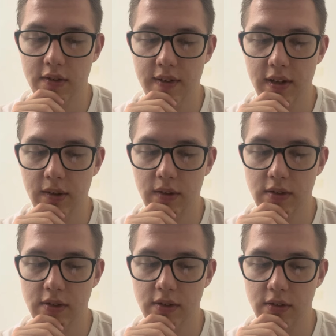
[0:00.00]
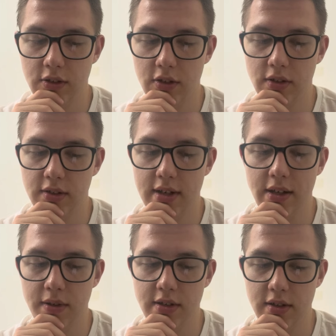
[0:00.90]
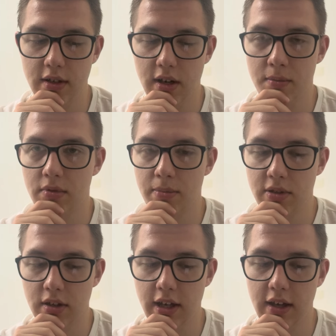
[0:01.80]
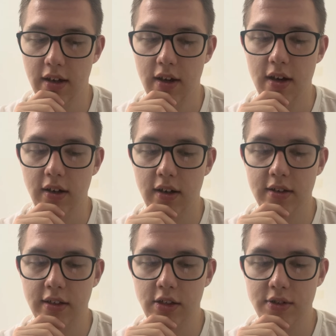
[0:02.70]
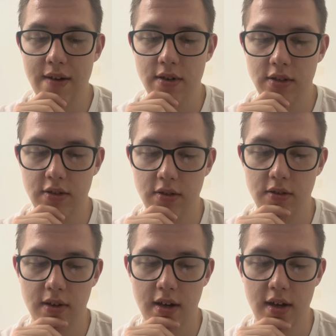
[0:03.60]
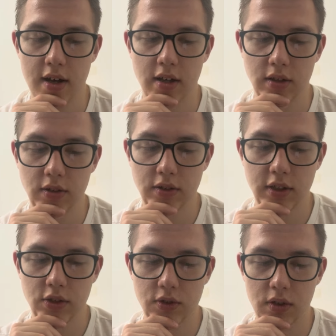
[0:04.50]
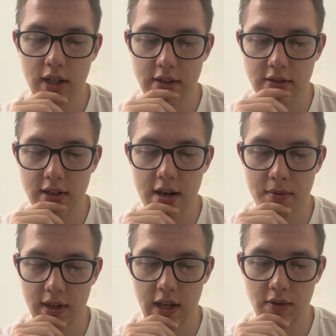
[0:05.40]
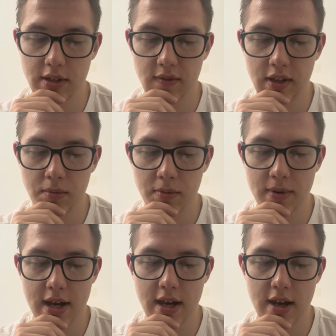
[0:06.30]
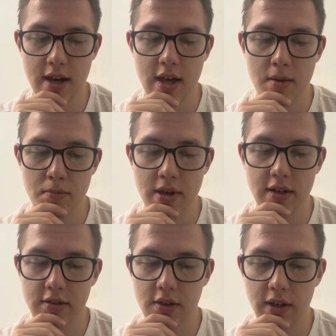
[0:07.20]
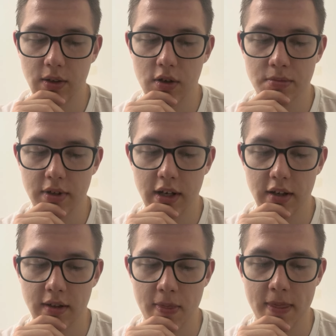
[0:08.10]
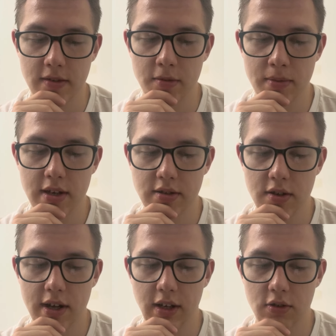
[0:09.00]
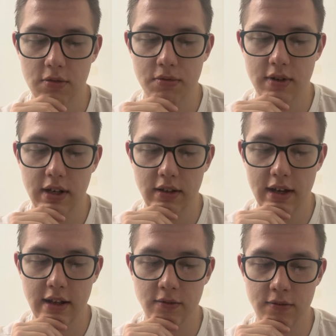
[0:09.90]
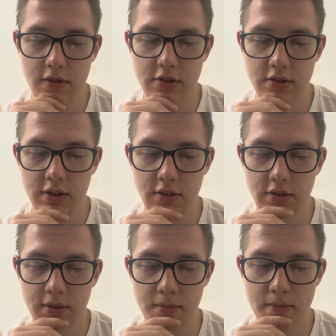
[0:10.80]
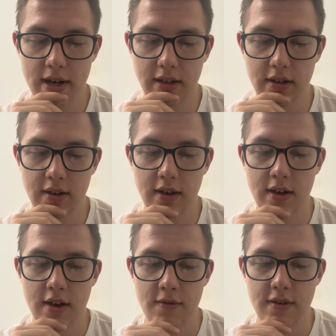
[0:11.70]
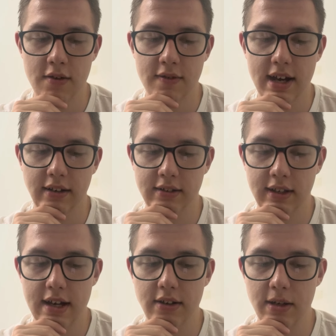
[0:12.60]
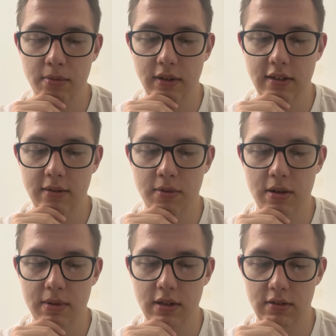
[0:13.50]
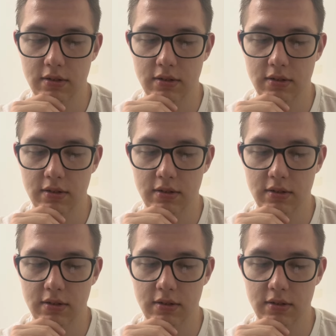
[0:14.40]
vehicle to turn sideways abruptly, causing the driver to lose control and stop. It was developed by BSR Incorporated, BSR Incorporated, and first used by the Fairfax County Police Department,